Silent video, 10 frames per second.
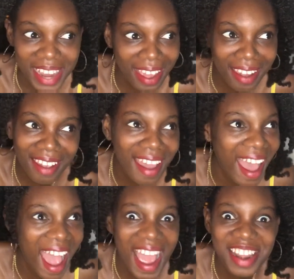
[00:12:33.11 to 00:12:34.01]
Like,
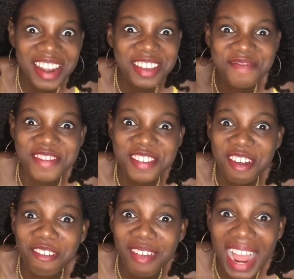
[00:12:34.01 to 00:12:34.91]
I don't even
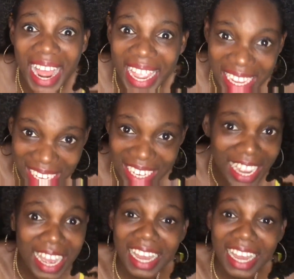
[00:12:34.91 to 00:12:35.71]
know why.